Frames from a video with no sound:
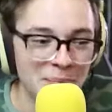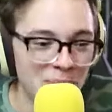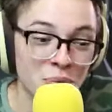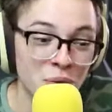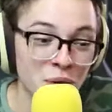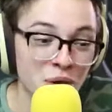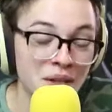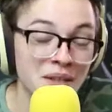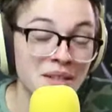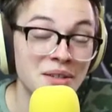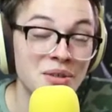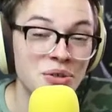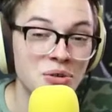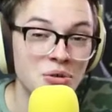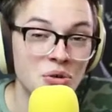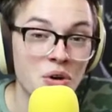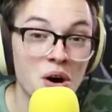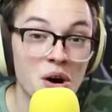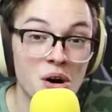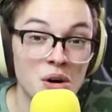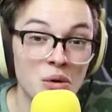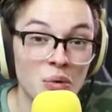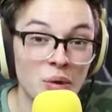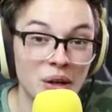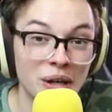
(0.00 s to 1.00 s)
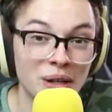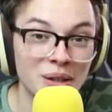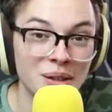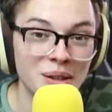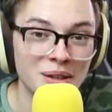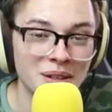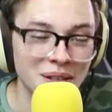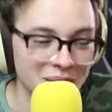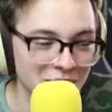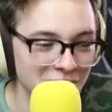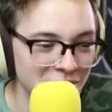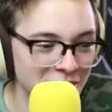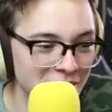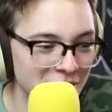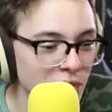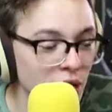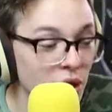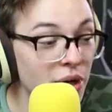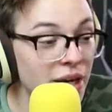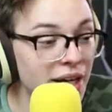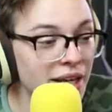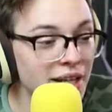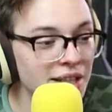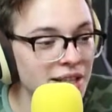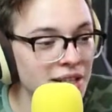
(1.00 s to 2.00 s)
Pretty strong-willed. All
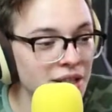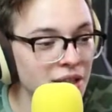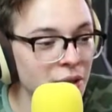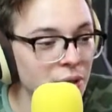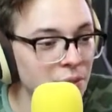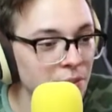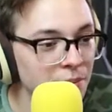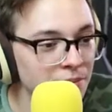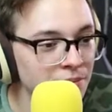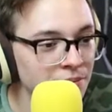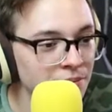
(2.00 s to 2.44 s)
right, continue.